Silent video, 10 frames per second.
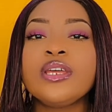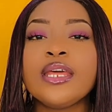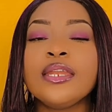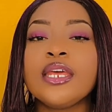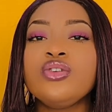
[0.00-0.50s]
it
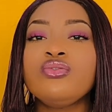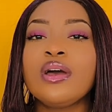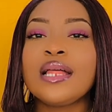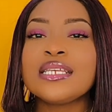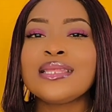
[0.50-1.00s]
and then you
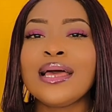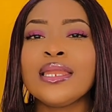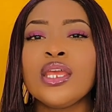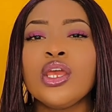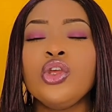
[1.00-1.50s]
realize
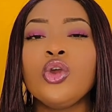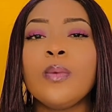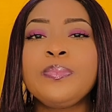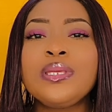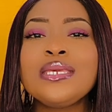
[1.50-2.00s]
that
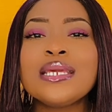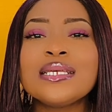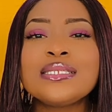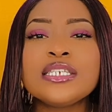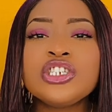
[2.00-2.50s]
your pee
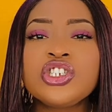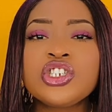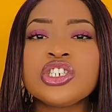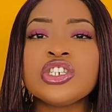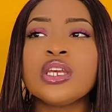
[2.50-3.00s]
is
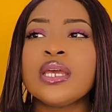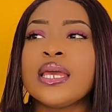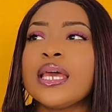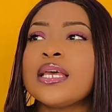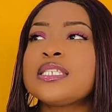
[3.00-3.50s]
itchy,
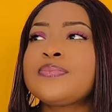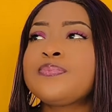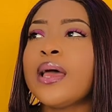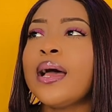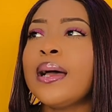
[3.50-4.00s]
it's
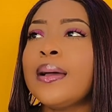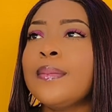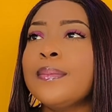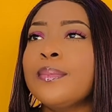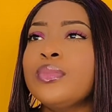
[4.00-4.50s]

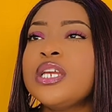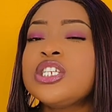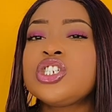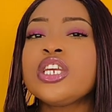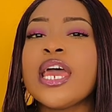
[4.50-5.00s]

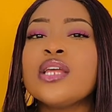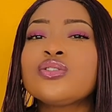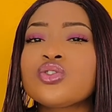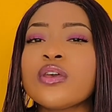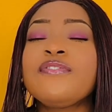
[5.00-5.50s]
itchy
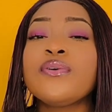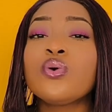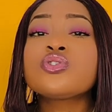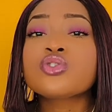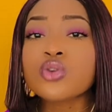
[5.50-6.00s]
and it
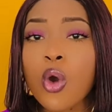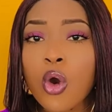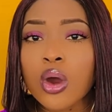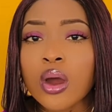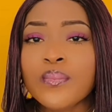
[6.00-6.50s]
feels
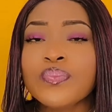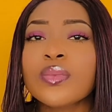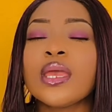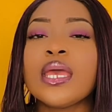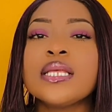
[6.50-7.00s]
sore,
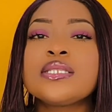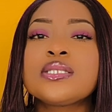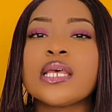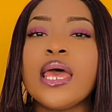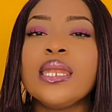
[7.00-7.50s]

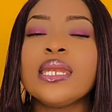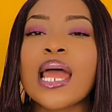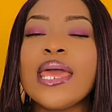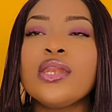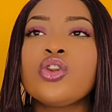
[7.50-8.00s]
it's
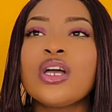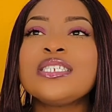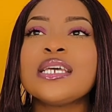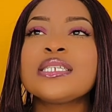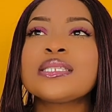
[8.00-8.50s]
and
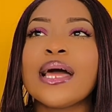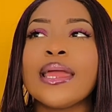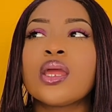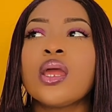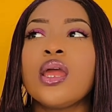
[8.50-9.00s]
not just
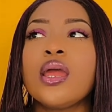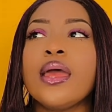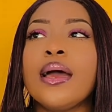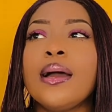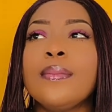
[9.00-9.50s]
like
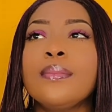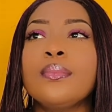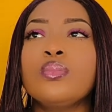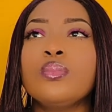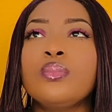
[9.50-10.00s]

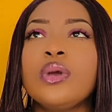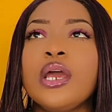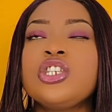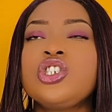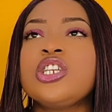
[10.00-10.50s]

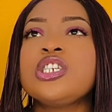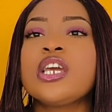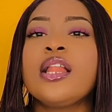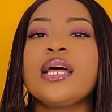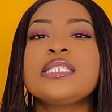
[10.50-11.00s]
it
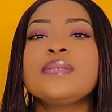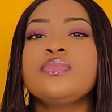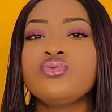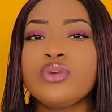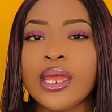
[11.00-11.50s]
changing color to
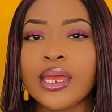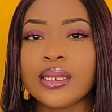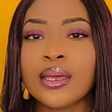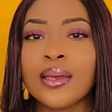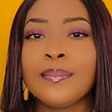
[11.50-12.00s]
be
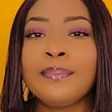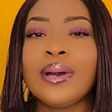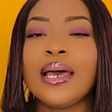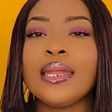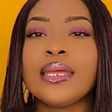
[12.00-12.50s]
red,
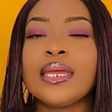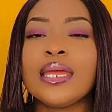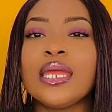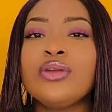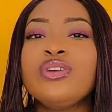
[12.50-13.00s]
but
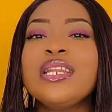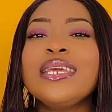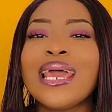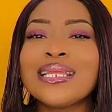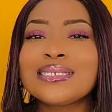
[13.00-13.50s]
it
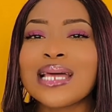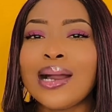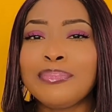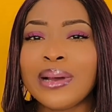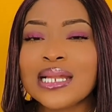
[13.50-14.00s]
really hurts
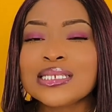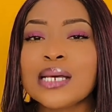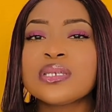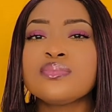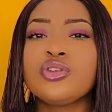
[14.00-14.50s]
that bad.
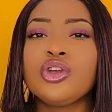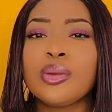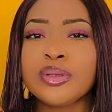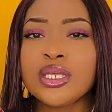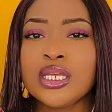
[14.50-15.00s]
Sometimes when
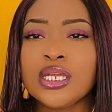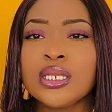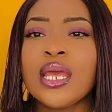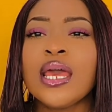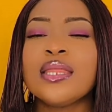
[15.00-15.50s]
you're
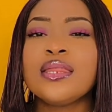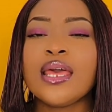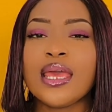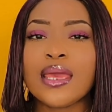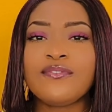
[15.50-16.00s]
peeing,
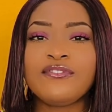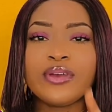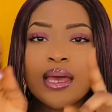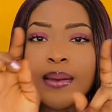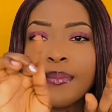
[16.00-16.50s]
the
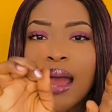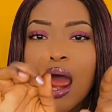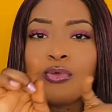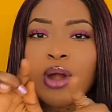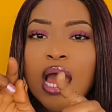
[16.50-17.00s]

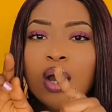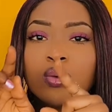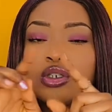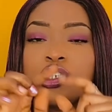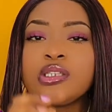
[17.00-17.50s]

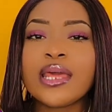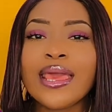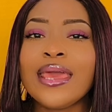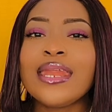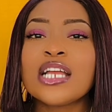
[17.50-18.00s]
around the
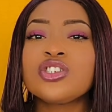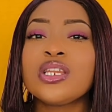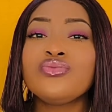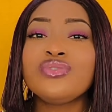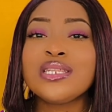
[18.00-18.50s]
head
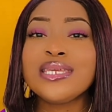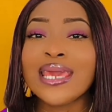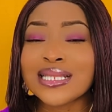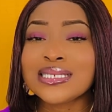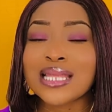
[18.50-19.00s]
actually really
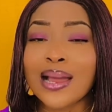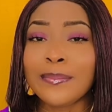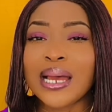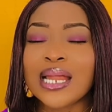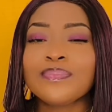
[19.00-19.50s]
hurts
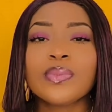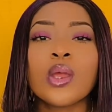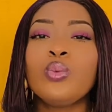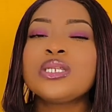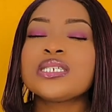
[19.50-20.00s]
that bad,
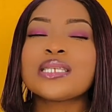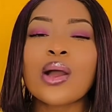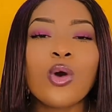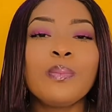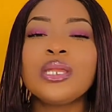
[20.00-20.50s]
which is
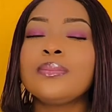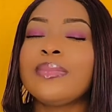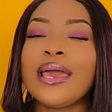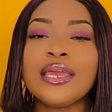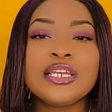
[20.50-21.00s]
accompanied
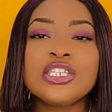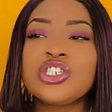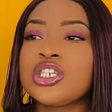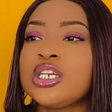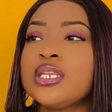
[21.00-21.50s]
by
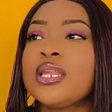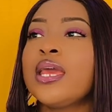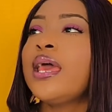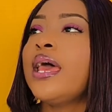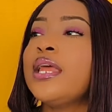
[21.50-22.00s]
itching
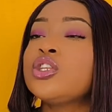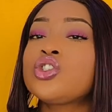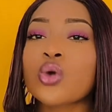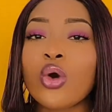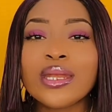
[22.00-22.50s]
and
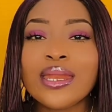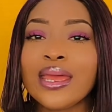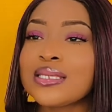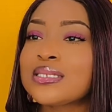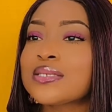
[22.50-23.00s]

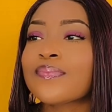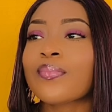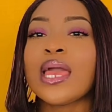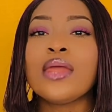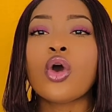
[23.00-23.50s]
soreness
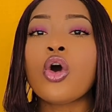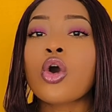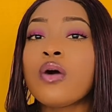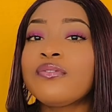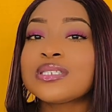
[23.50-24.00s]
and
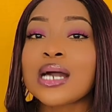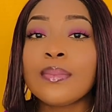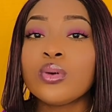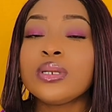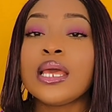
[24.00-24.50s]

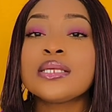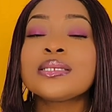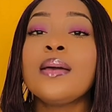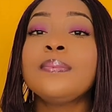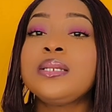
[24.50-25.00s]

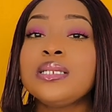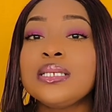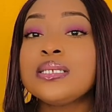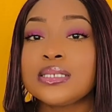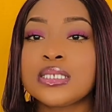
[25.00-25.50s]
uncomfortableness.
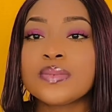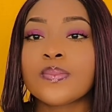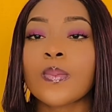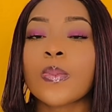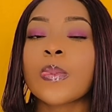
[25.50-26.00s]
Please
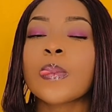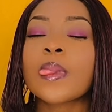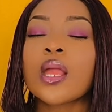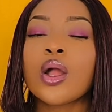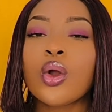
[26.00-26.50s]

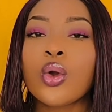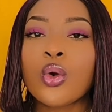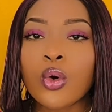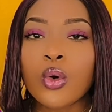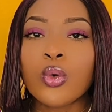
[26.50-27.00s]

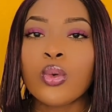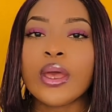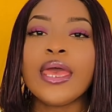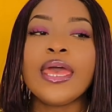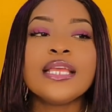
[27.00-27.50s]

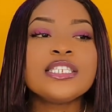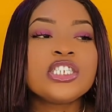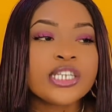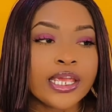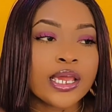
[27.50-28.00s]
go and
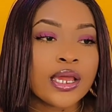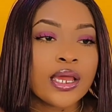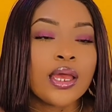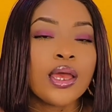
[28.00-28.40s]
check.